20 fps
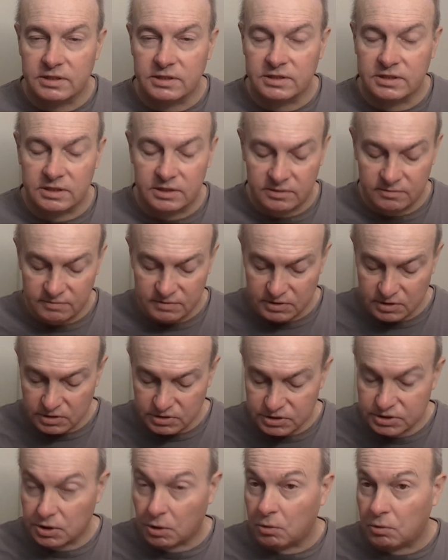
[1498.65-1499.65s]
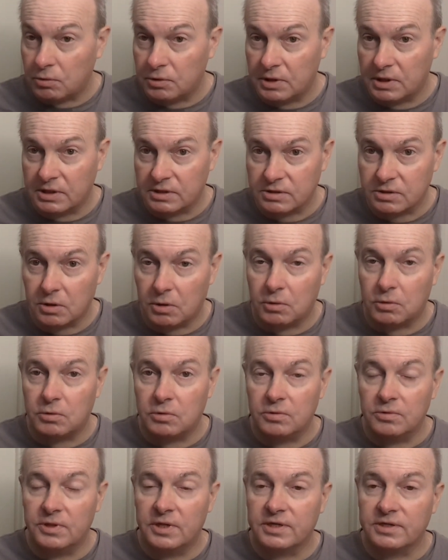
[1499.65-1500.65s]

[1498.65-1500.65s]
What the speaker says: He said he was sold on cold.